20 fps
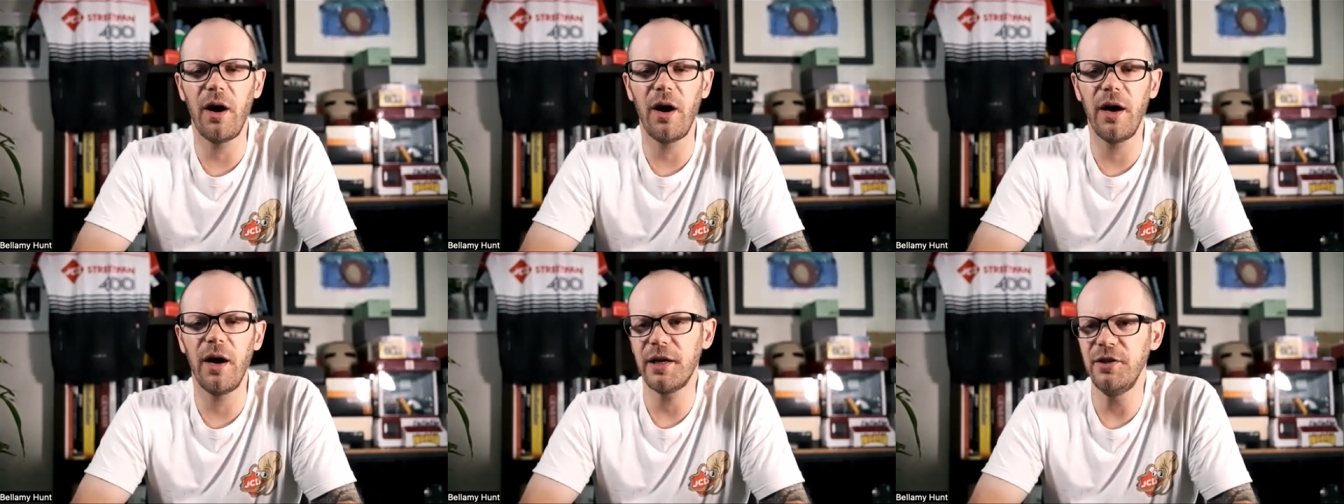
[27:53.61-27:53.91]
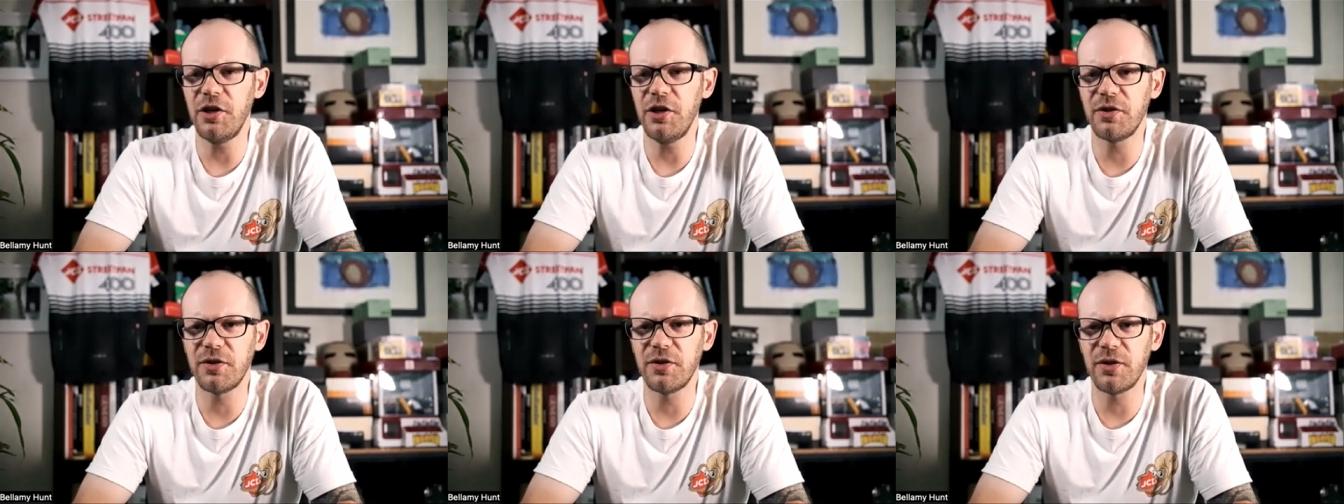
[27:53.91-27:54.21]
i
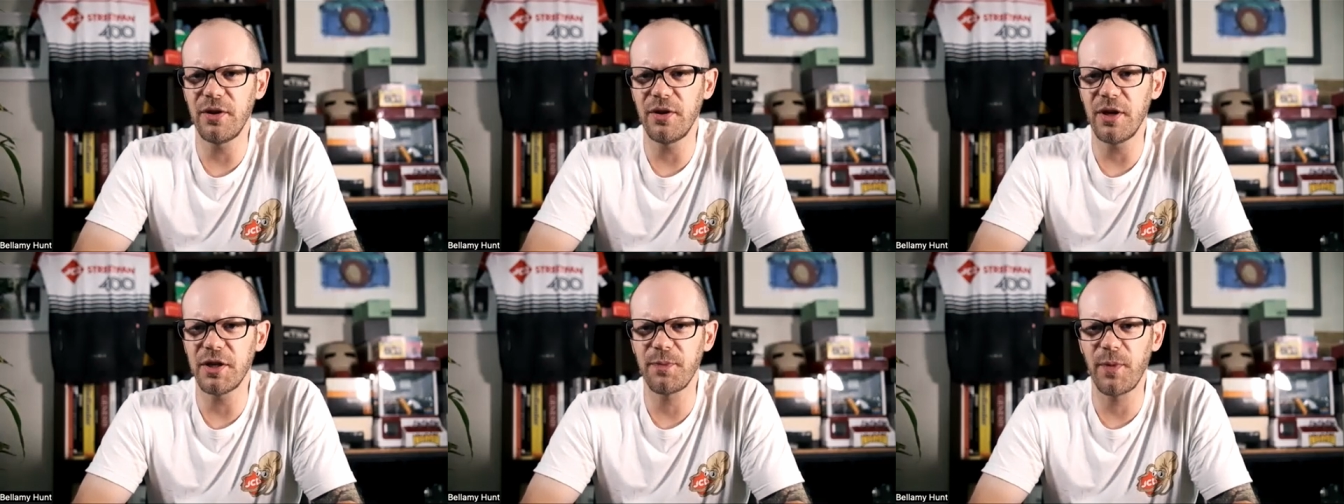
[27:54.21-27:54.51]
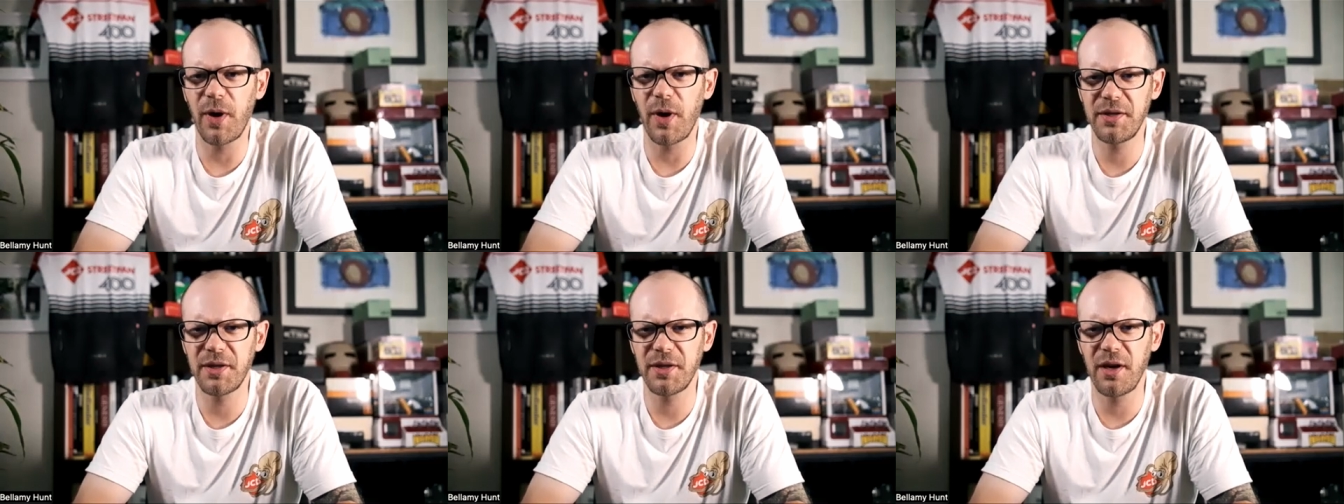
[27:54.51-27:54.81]
can just do this
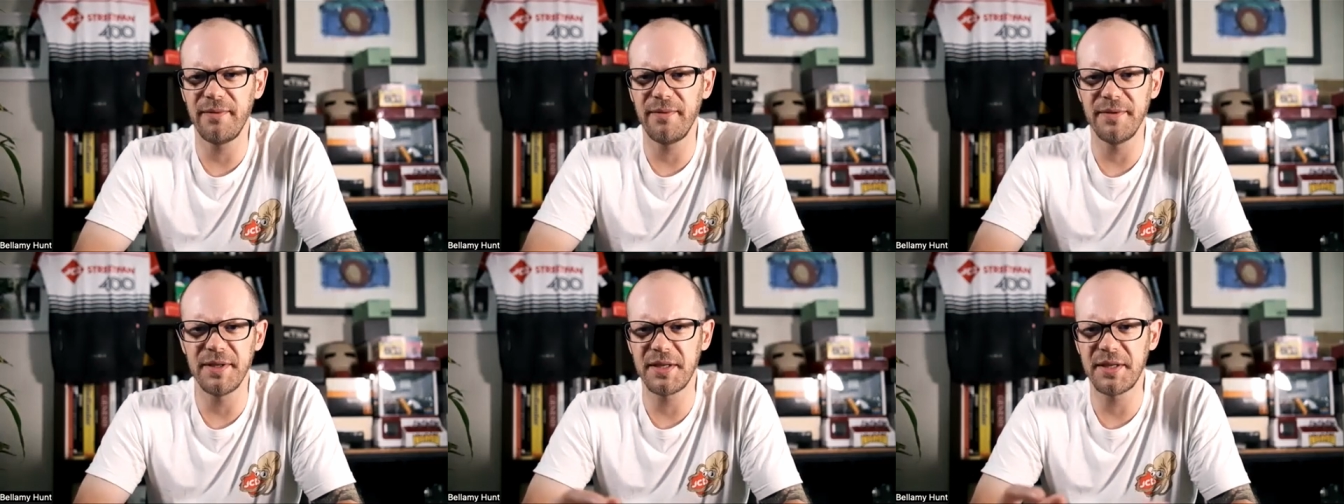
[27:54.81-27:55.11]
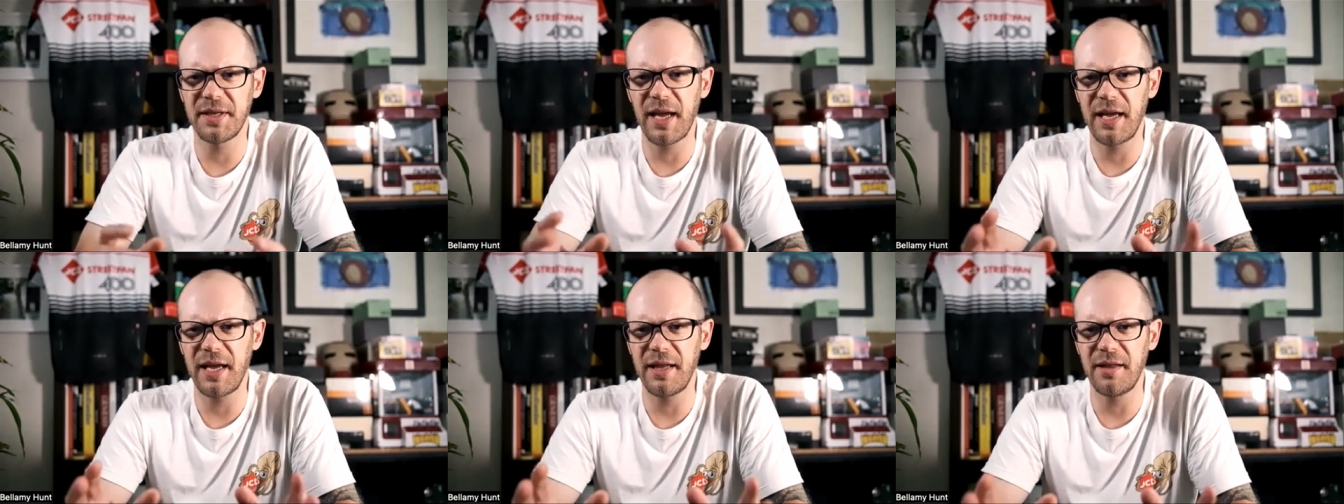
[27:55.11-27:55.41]
myself and
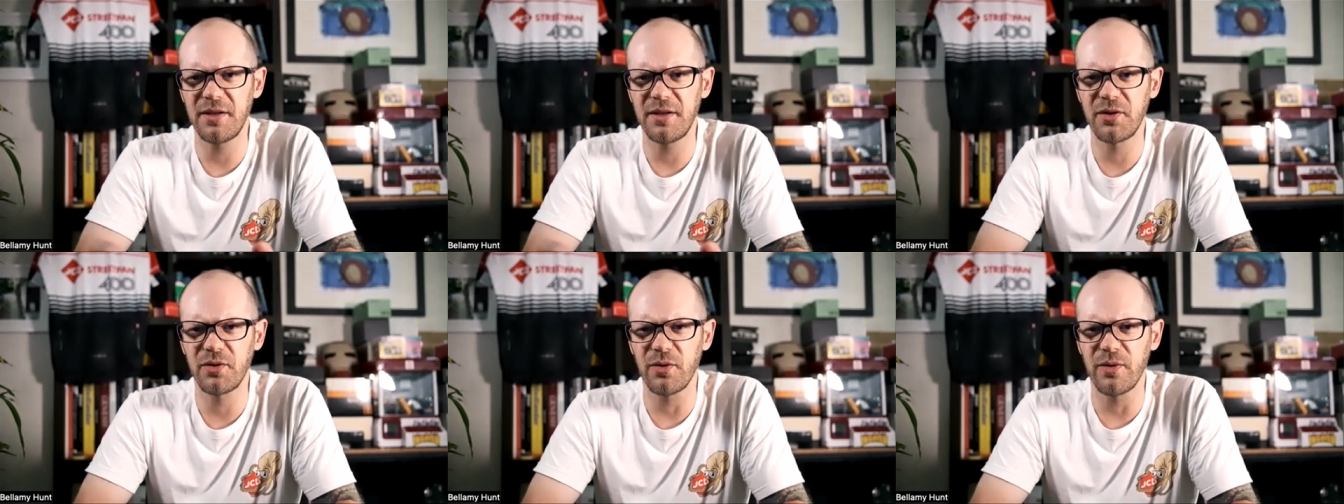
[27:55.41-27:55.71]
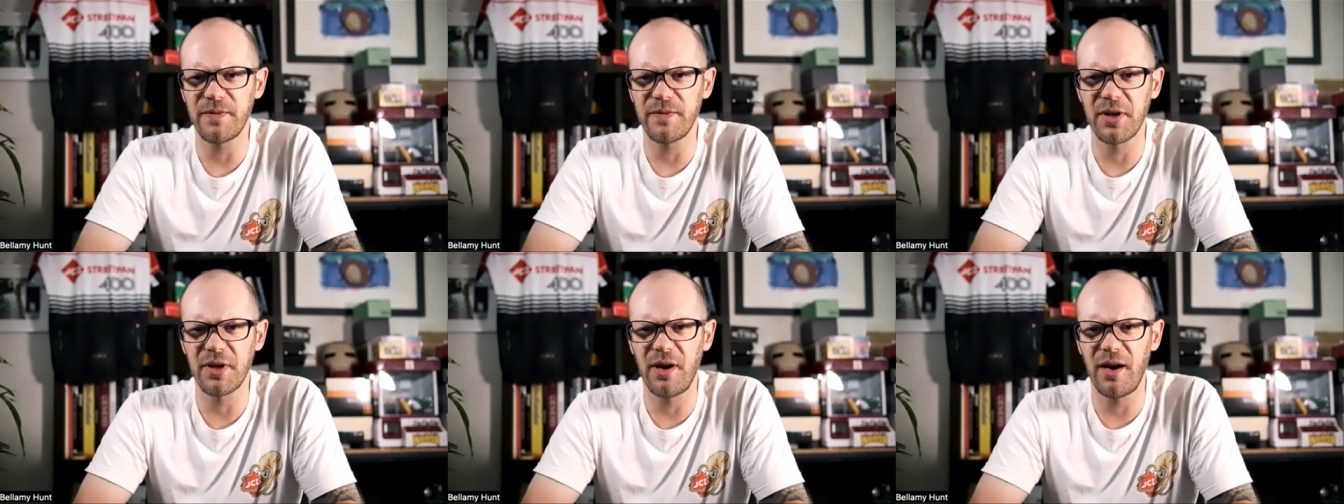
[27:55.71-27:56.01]
stay this sort
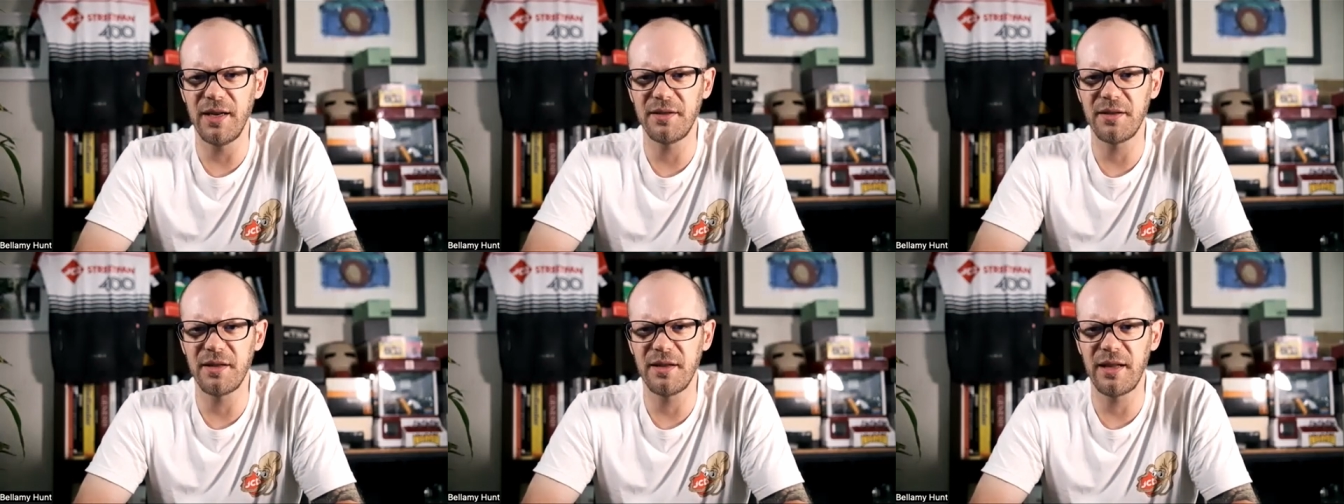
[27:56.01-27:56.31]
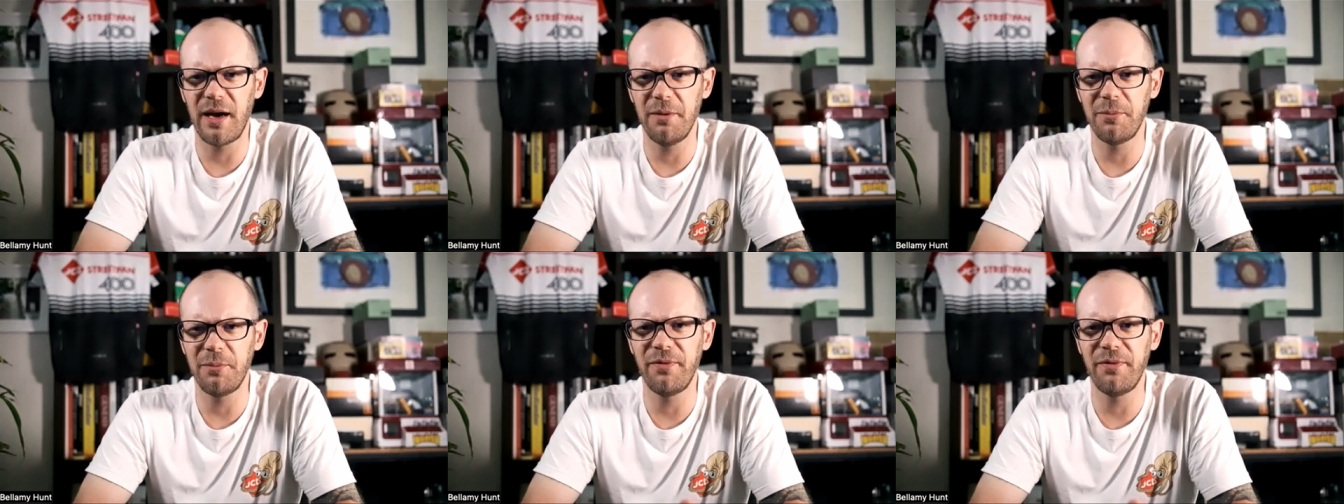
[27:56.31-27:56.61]
of size and
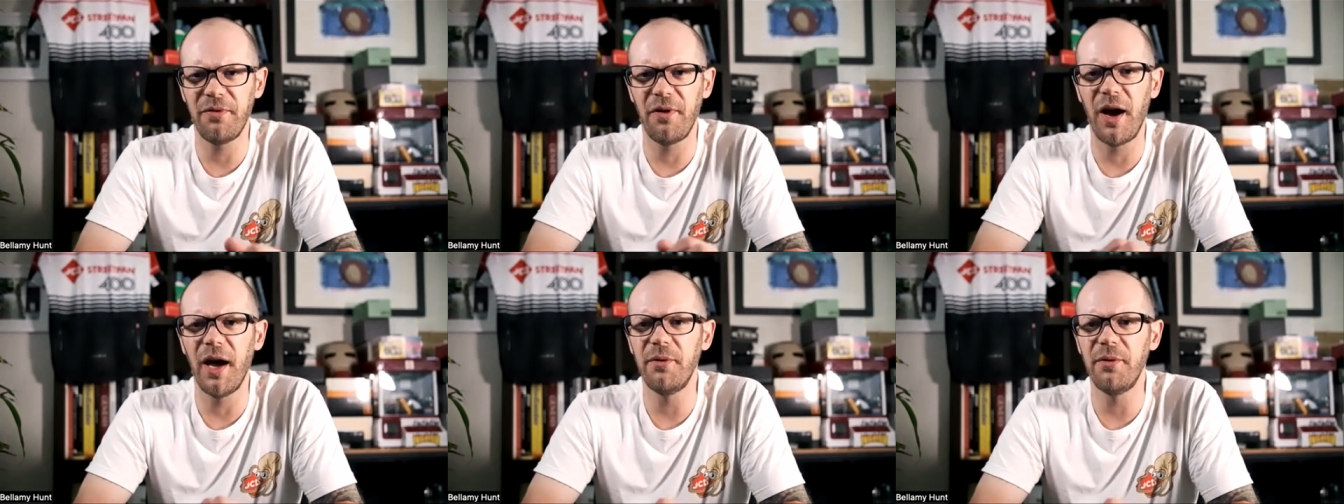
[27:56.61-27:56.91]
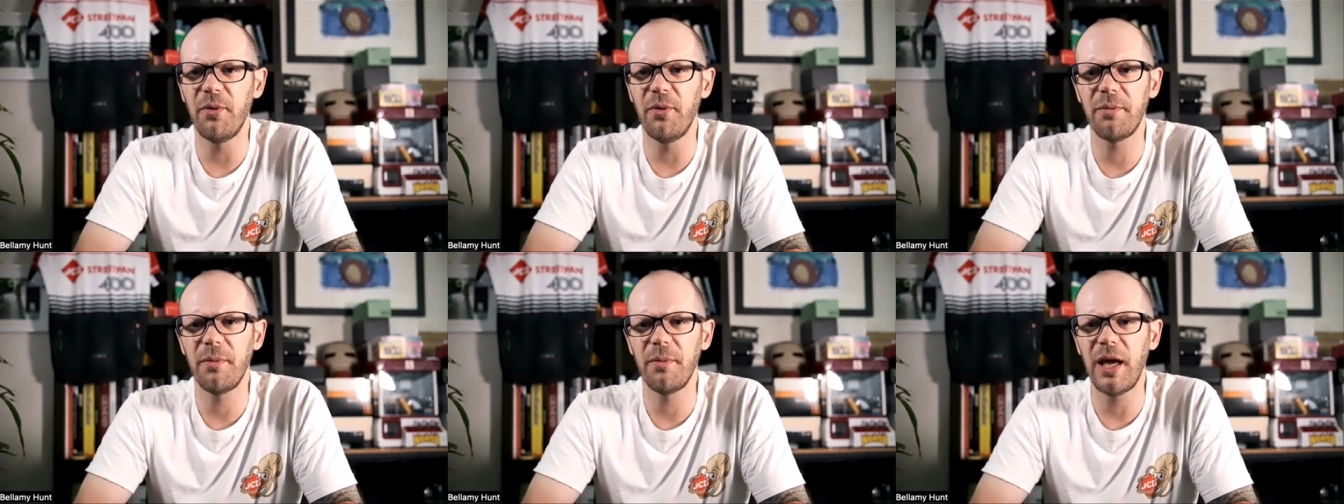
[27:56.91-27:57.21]
that will be fine
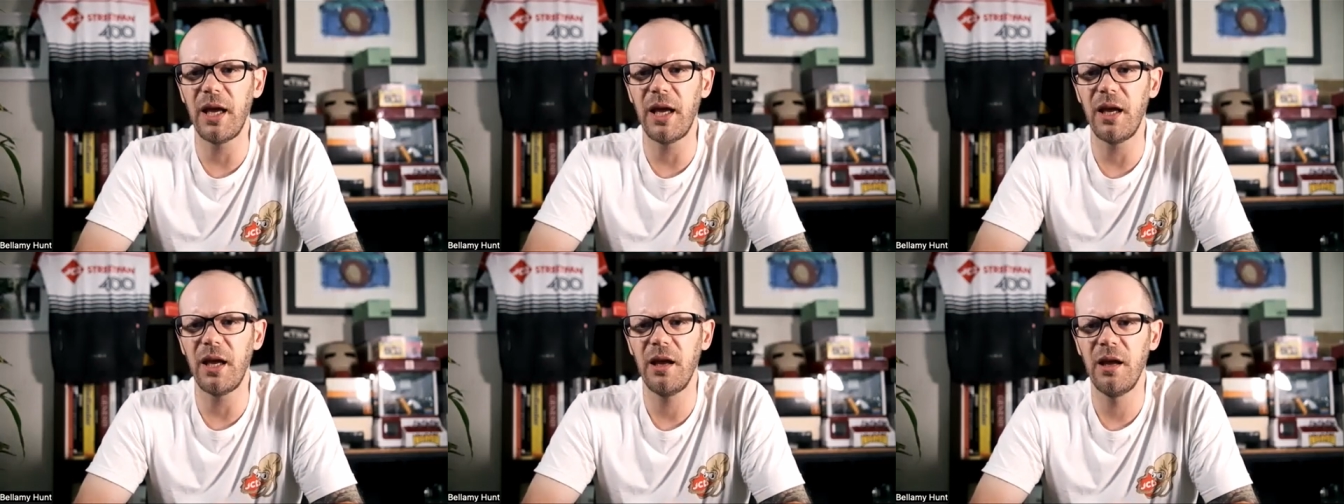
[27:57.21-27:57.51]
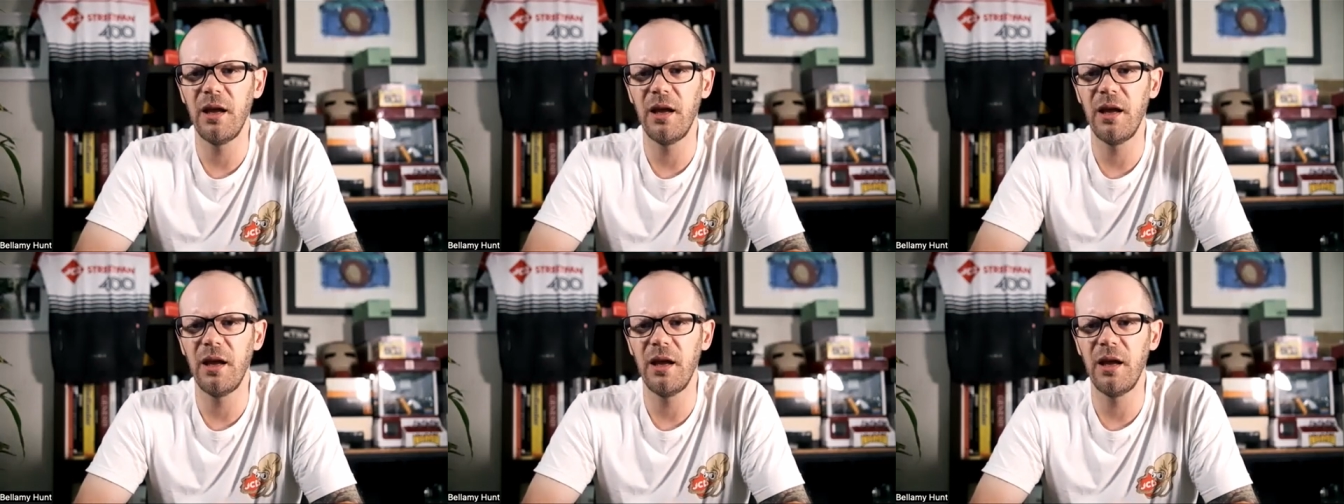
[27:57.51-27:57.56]
with me